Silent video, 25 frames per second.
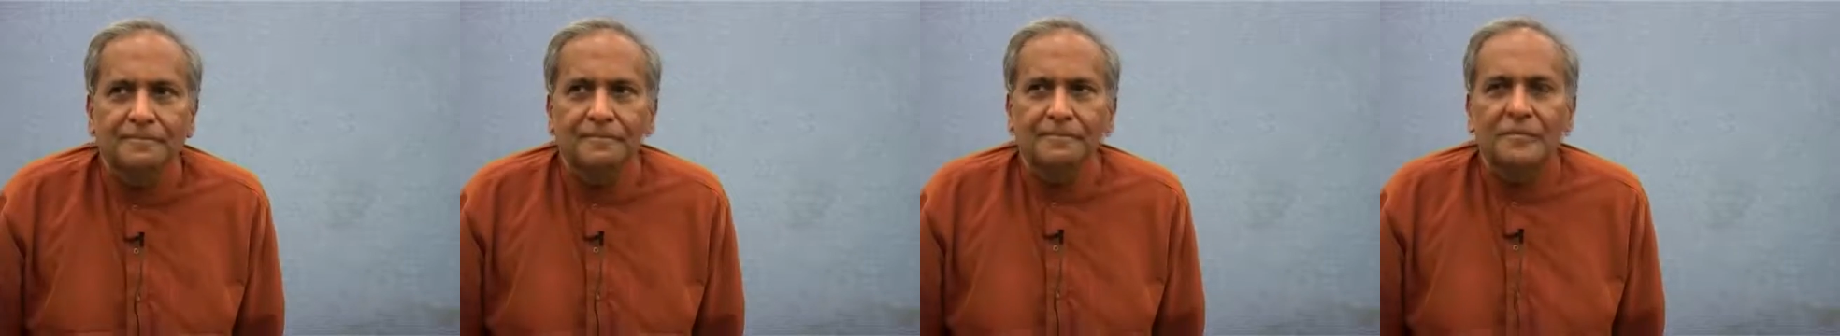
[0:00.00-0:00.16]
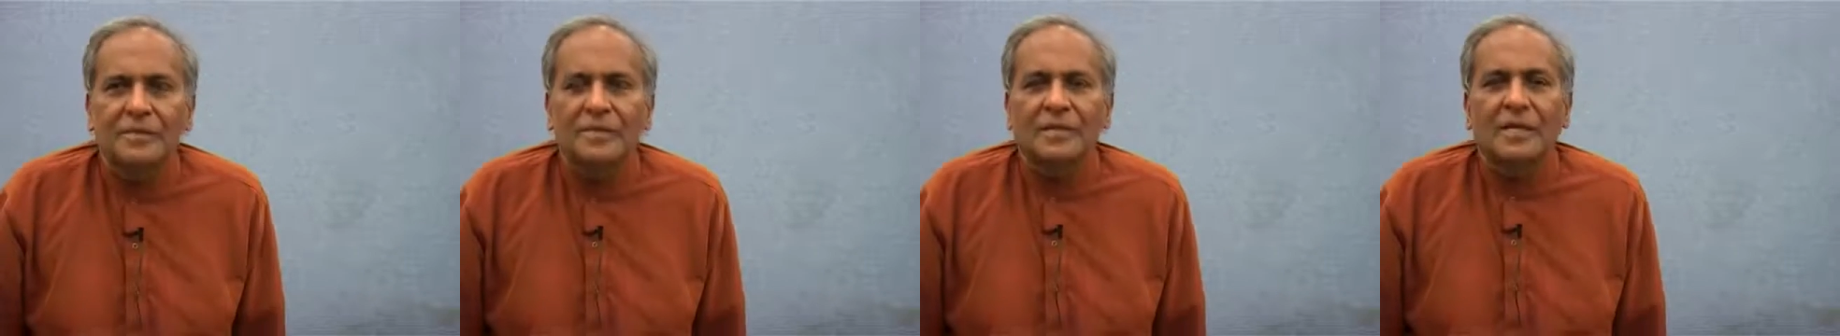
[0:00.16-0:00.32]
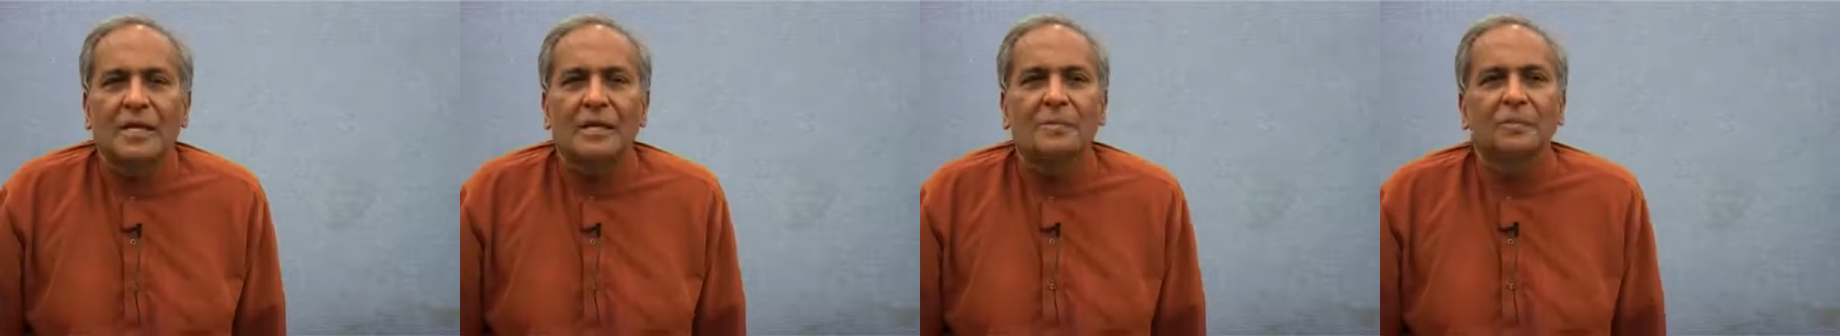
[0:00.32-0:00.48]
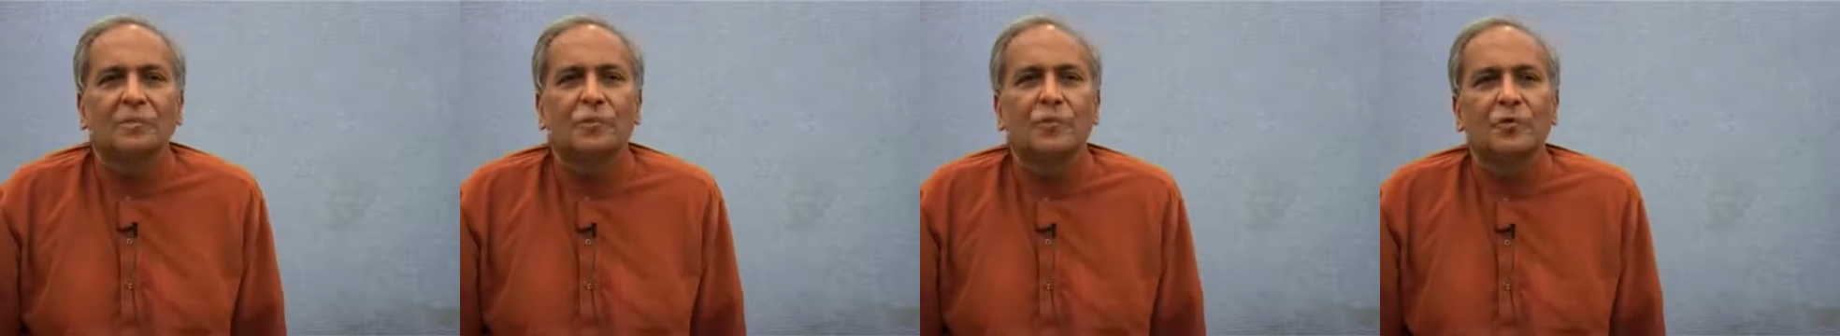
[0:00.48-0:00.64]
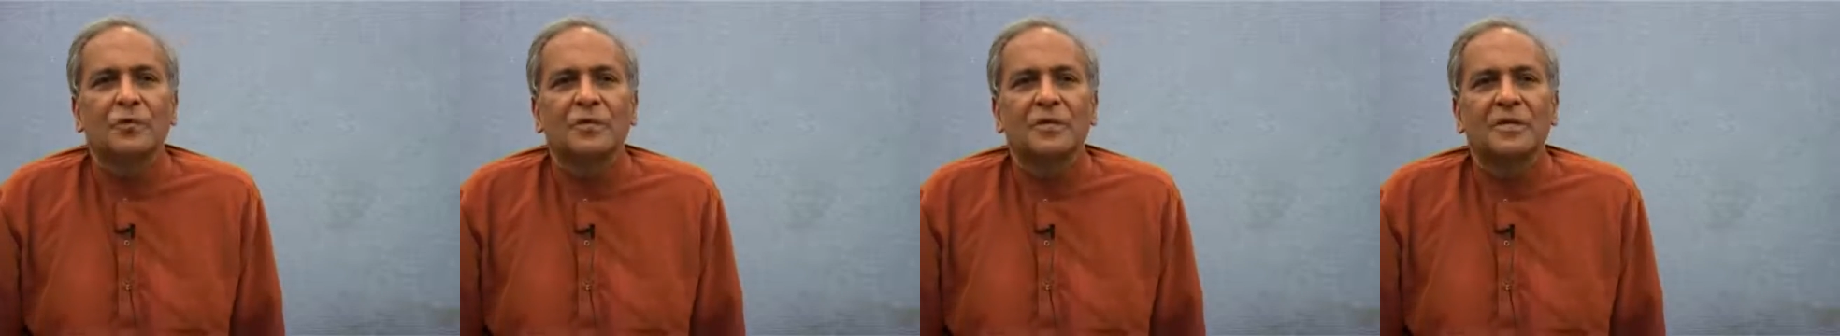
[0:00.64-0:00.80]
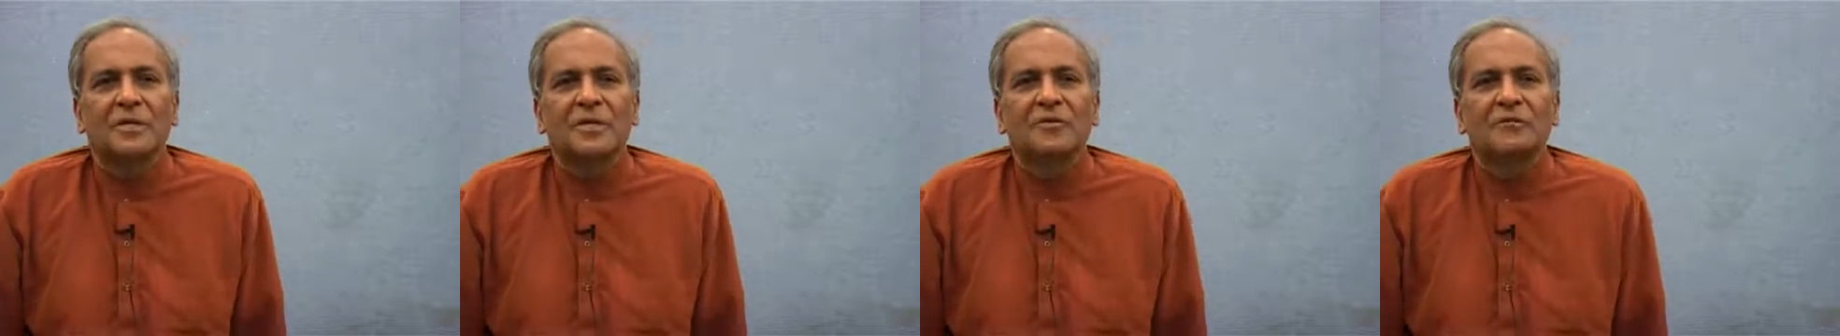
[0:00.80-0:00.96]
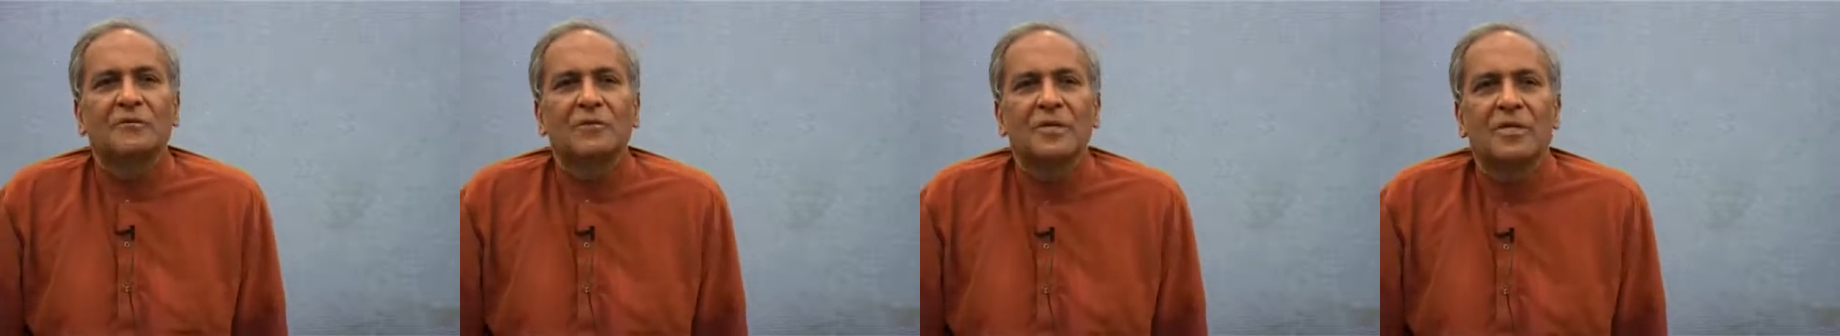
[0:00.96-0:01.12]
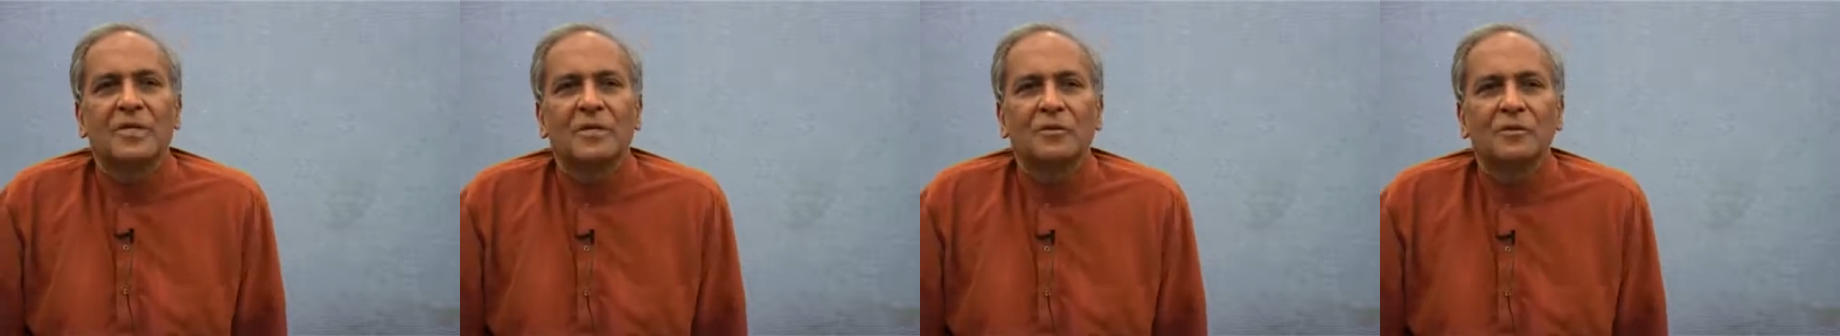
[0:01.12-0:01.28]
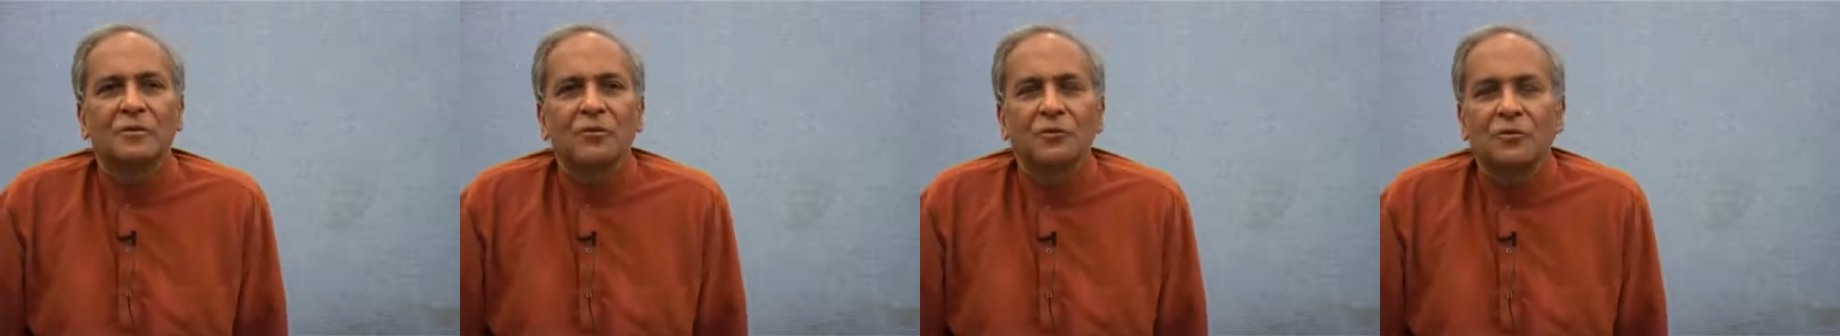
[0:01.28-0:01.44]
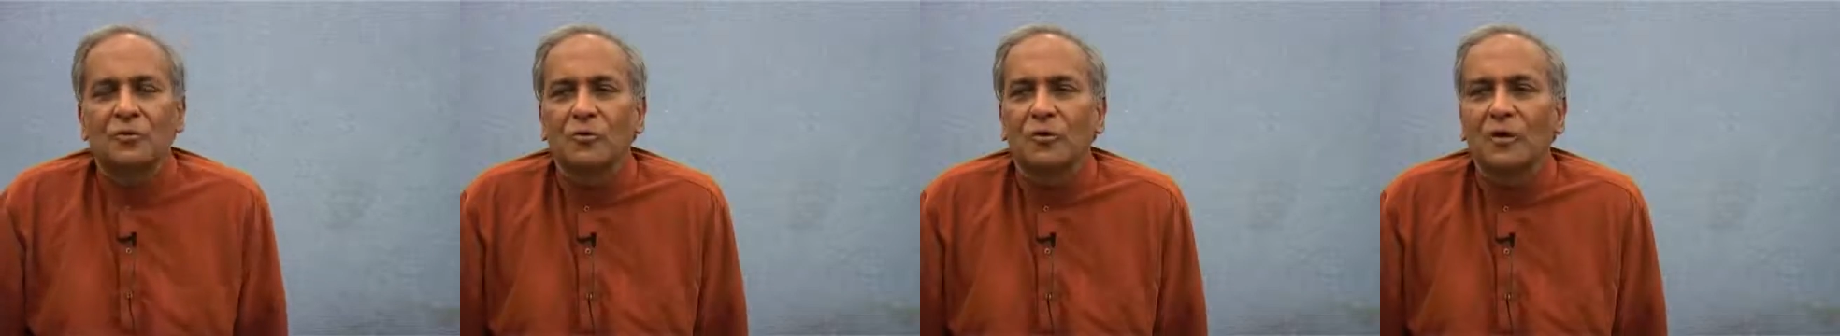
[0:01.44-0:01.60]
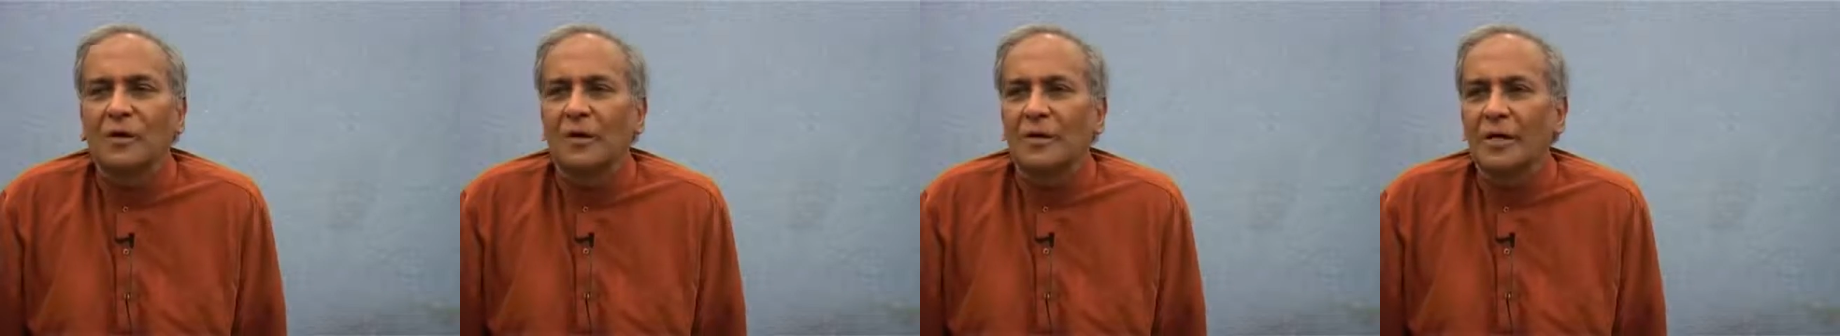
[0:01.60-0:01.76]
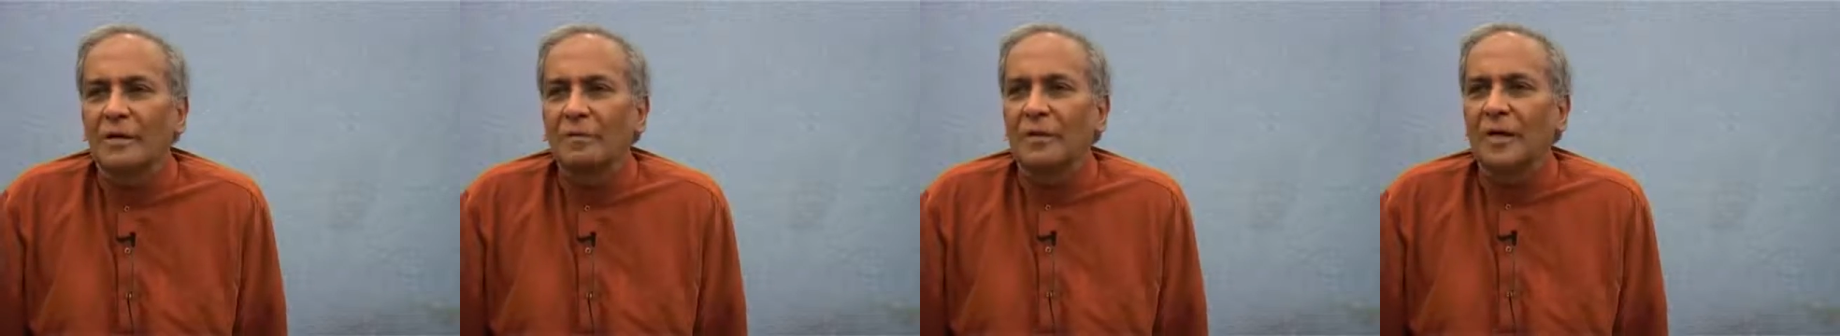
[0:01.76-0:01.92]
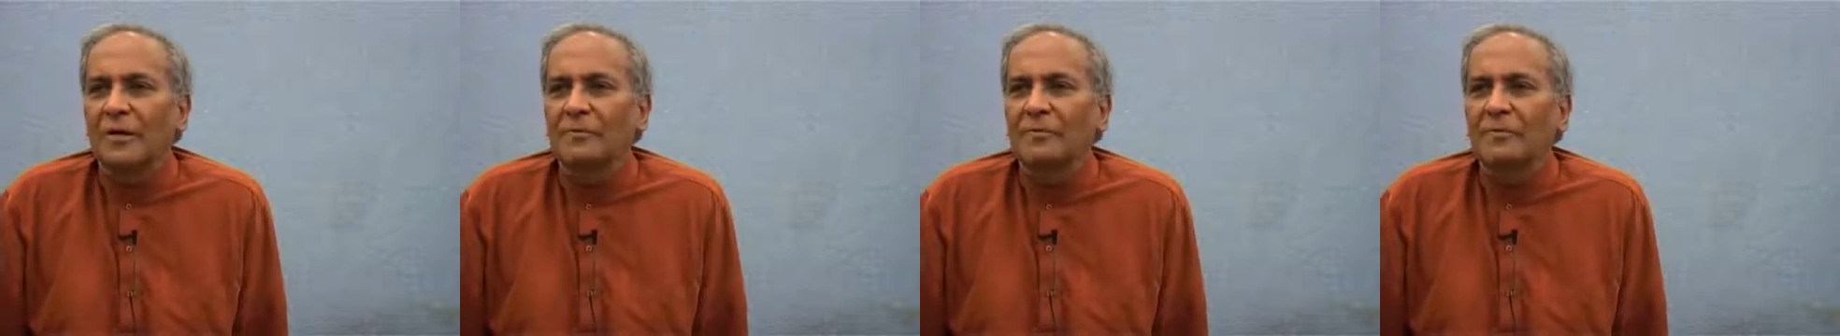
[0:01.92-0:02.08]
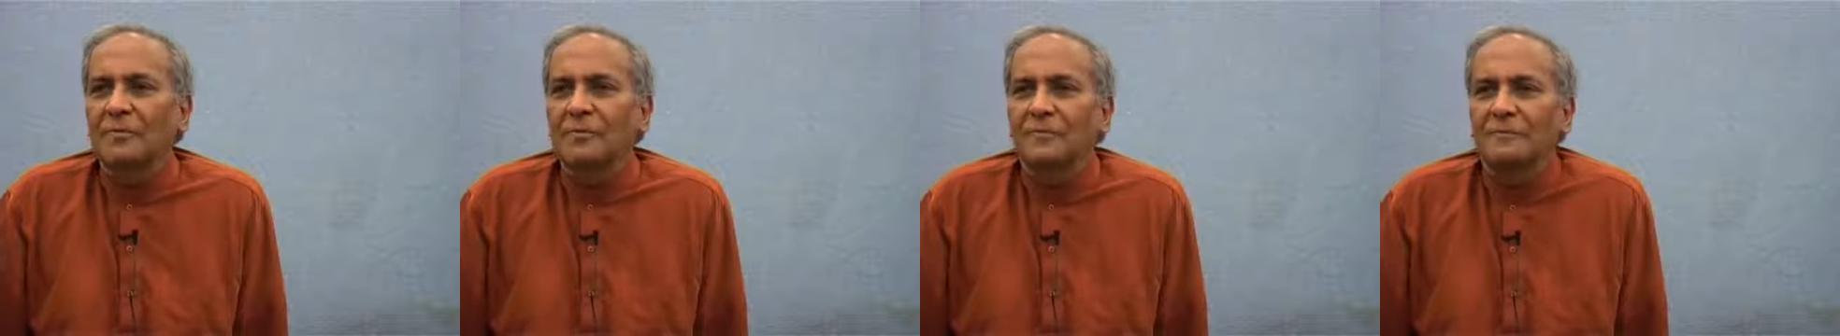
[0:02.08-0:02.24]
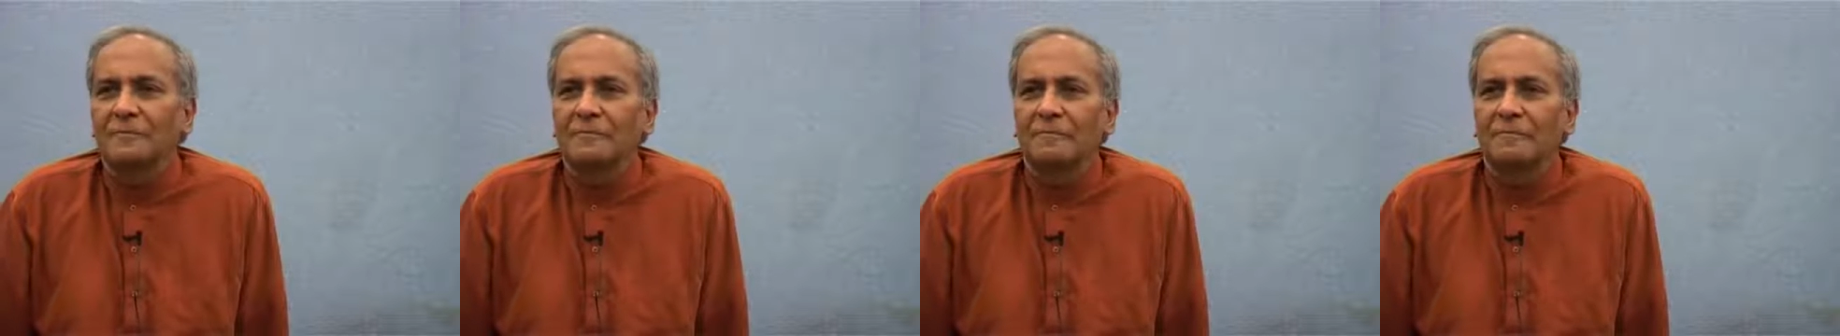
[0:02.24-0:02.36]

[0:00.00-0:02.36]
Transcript: These are important things for the Hindus to learn about.